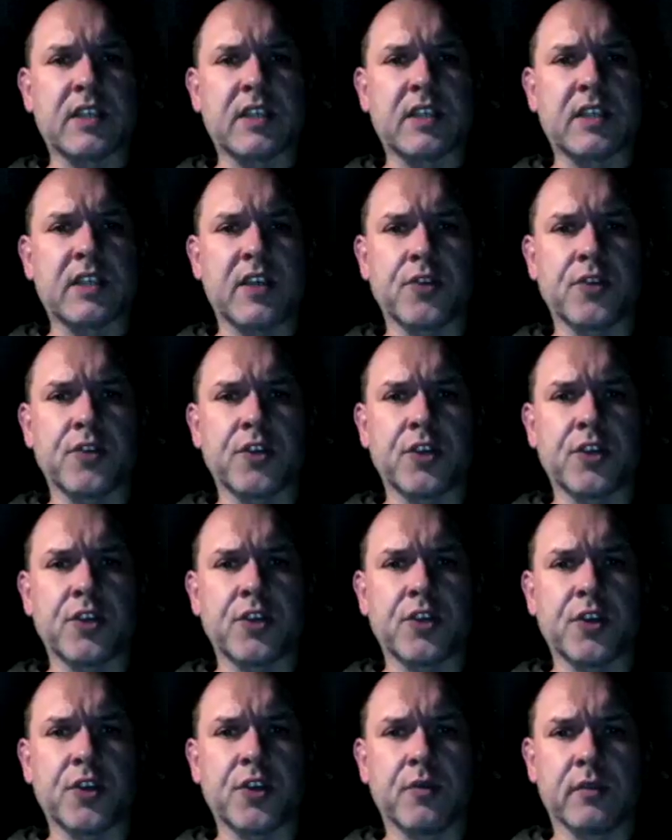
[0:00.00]
Andrew's
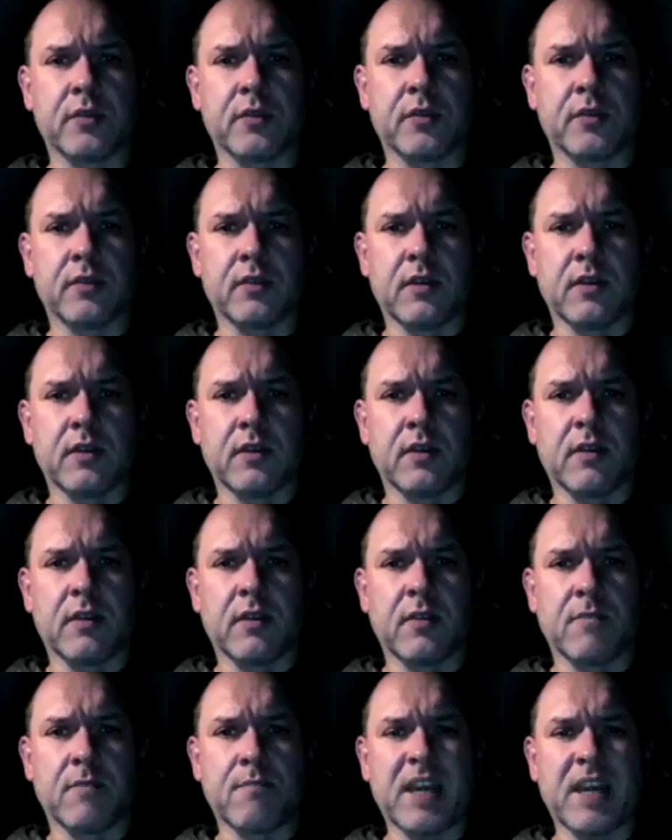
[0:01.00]
shoe. The
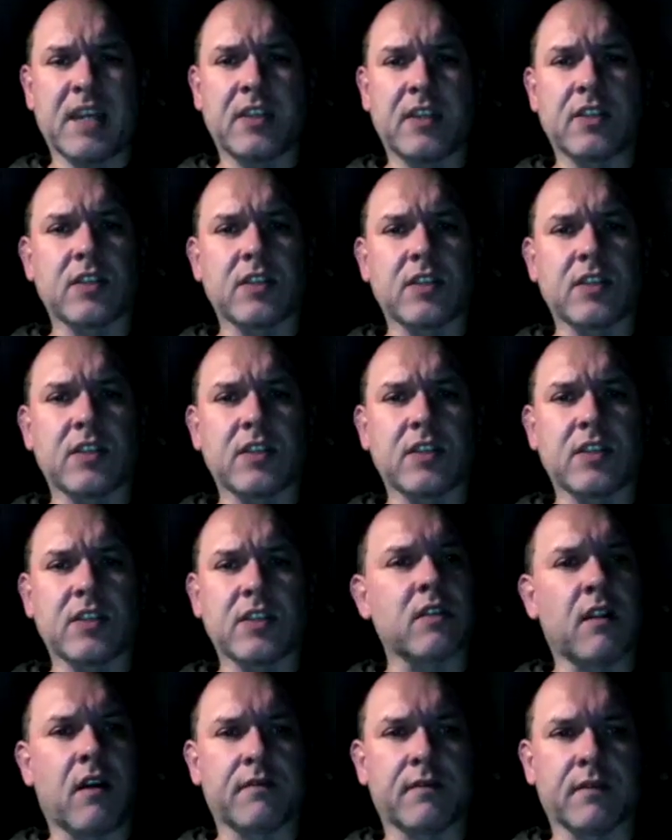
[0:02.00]
mates
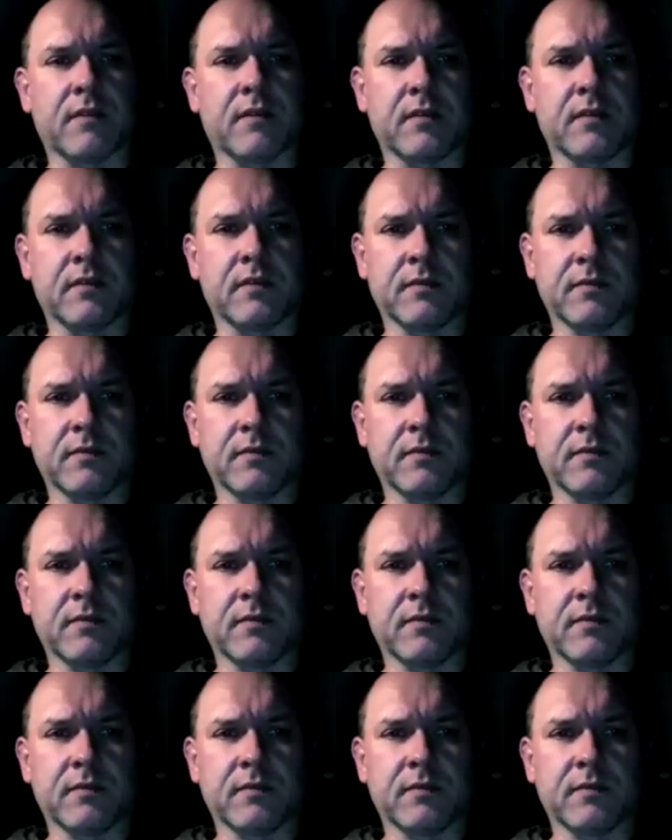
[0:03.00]
laugh.